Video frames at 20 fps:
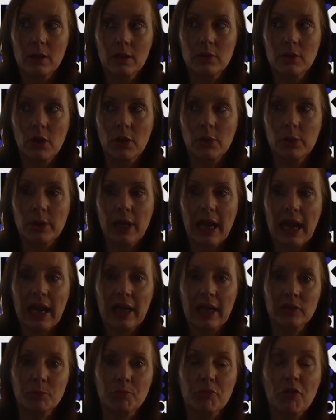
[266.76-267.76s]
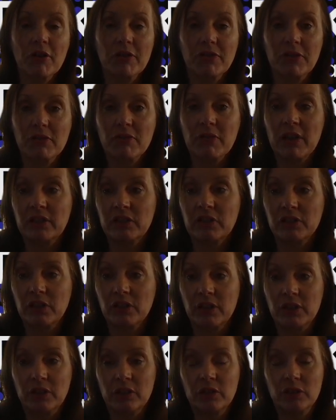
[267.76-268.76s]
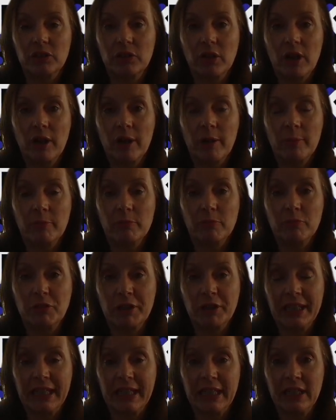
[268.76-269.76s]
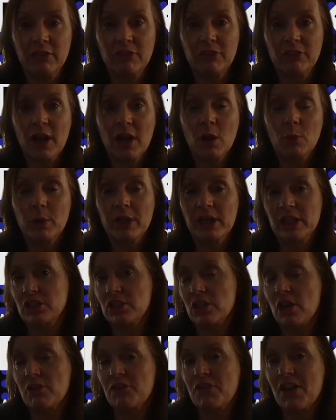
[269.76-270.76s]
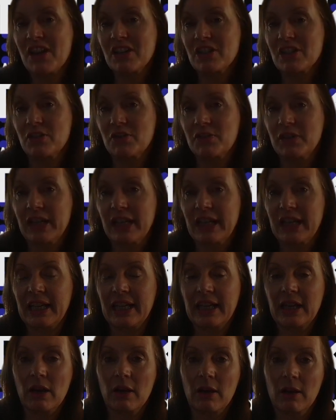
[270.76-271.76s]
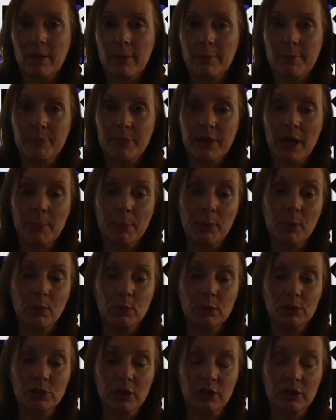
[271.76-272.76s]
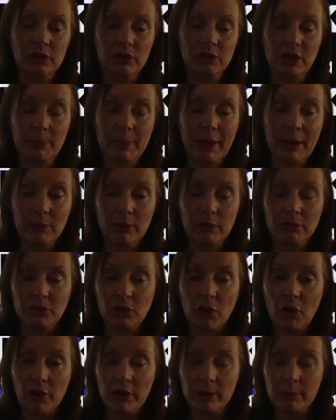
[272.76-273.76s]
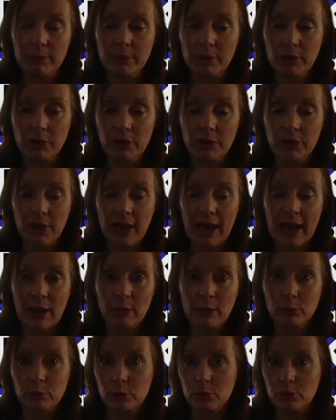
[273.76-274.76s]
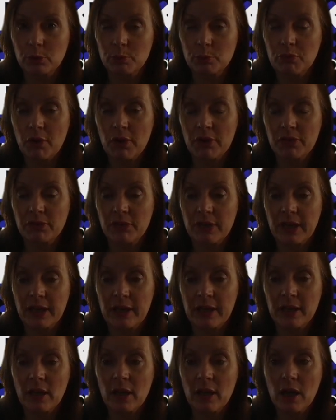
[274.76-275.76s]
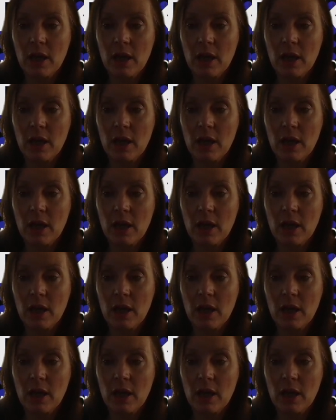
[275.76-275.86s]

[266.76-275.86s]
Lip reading: known as private residence relief, which effectively apportions the amount of time that the house was your private